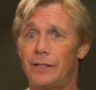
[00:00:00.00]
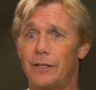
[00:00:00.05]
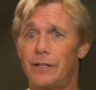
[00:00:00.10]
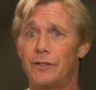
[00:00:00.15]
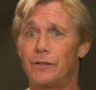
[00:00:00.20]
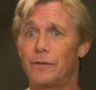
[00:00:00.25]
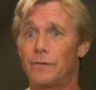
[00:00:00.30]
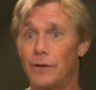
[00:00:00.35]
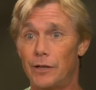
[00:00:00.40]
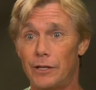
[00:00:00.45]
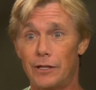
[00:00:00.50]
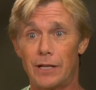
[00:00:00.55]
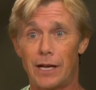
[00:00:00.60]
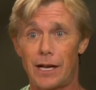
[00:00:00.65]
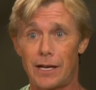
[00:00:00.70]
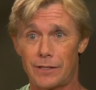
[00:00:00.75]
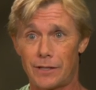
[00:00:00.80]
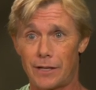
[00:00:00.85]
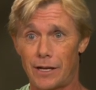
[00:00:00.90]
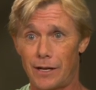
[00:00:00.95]
because they're very
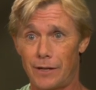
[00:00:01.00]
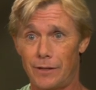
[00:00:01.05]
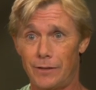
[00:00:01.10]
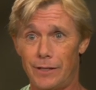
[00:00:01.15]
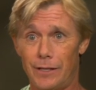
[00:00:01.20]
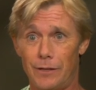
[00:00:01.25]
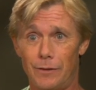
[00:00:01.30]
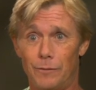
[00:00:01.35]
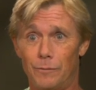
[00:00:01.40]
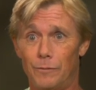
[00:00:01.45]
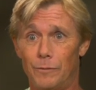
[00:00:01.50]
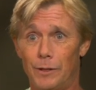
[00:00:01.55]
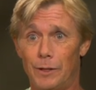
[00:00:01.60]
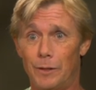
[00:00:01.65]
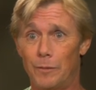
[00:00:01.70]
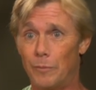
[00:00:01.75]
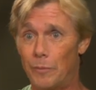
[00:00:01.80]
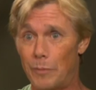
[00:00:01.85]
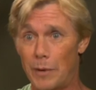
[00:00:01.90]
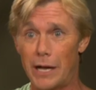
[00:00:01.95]
docile and they don't
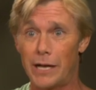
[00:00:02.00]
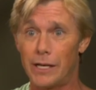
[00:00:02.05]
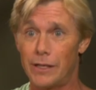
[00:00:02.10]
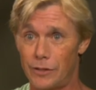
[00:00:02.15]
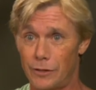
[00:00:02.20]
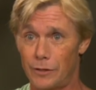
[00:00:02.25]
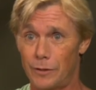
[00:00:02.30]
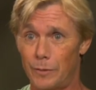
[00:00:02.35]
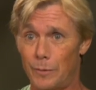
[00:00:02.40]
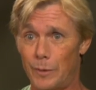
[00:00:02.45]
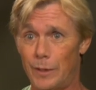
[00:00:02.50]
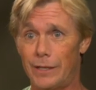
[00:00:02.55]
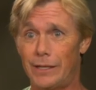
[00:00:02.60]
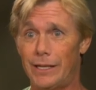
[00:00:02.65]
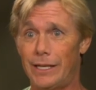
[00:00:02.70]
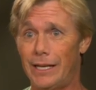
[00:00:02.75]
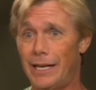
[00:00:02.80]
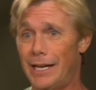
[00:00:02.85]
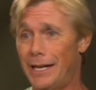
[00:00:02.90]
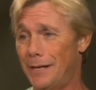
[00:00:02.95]
really bite you, but
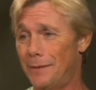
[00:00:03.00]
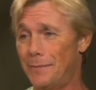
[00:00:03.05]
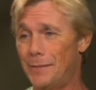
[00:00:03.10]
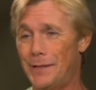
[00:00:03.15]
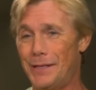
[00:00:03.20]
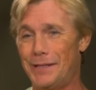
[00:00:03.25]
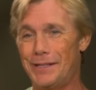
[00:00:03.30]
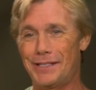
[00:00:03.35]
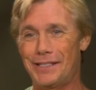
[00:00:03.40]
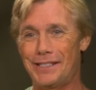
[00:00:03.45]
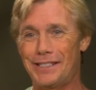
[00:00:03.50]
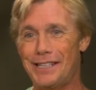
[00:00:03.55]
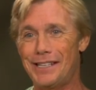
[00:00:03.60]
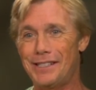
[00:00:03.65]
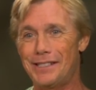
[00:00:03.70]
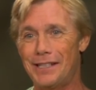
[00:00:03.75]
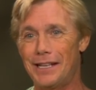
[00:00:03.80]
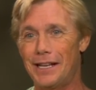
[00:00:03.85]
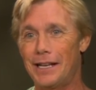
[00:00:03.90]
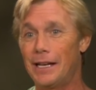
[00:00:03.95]
he handed me the sea
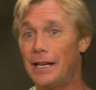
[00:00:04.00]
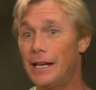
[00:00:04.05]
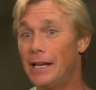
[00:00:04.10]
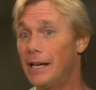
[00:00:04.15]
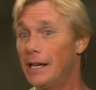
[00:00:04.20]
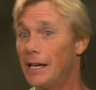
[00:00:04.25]
snake.